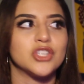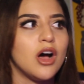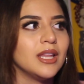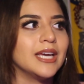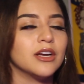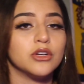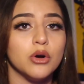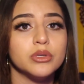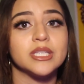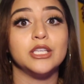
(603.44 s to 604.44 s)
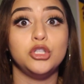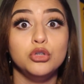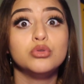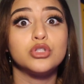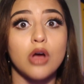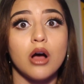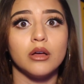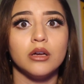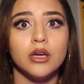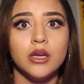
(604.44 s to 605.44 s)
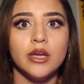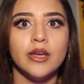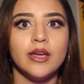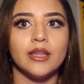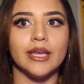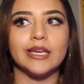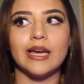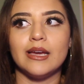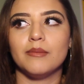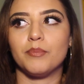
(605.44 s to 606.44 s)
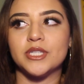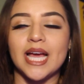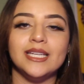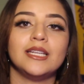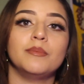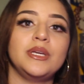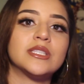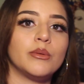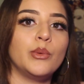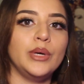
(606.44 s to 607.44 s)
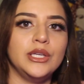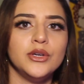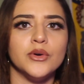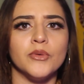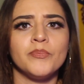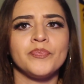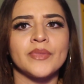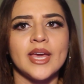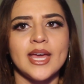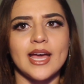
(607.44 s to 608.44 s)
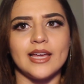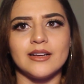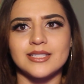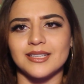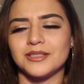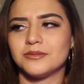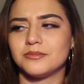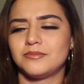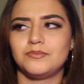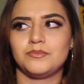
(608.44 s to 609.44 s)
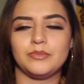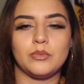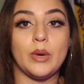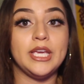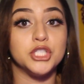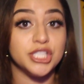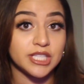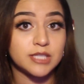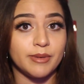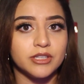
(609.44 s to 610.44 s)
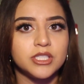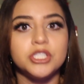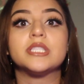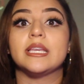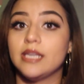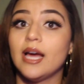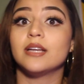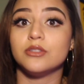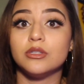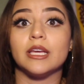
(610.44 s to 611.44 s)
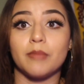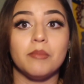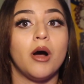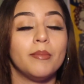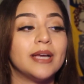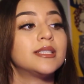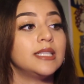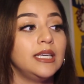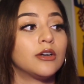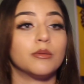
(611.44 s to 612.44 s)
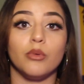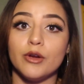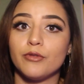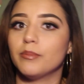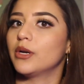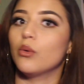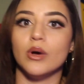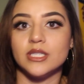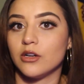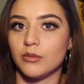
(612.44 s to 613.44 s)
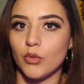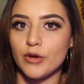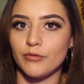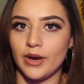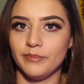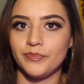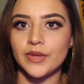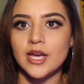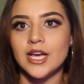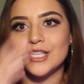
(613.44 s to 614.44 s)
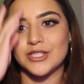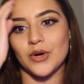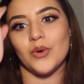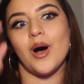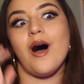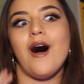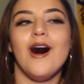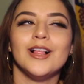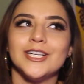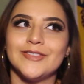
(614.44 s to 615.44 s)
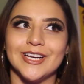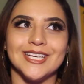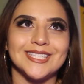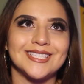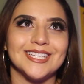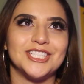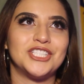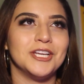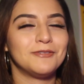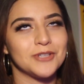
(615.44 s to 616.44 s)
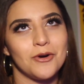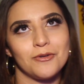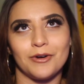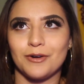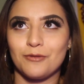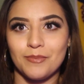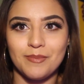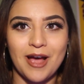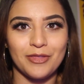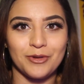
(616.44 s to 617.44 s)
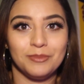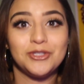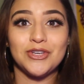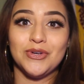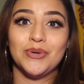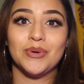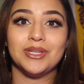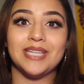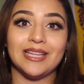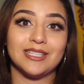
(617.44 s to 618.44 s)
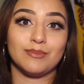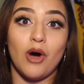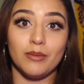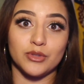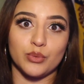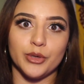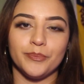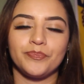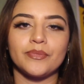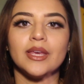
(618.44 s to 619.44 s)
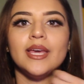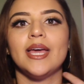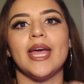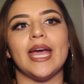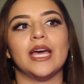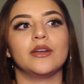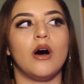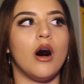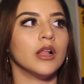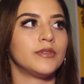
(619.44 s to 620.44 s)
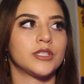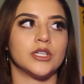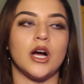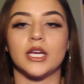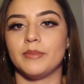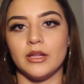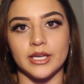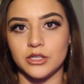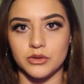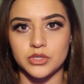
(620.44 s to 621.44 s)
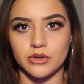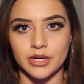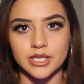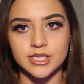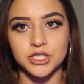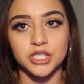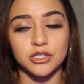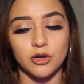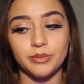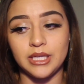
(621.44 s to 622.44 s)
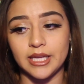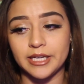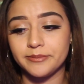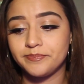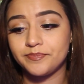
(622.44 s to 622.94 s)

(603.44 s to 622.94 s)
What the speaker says: saw like a ghost, like you saw, like pretending to be someone we knew. And I was like, wait, she's experienced it? She's like, yeah dude, like my mom has seen her boyfriend, but it wasn't her boyfriend. So all of us shift over from the bathroom to Dayla's mom's room, and all of us are talking about like ghost stories. And she told me like,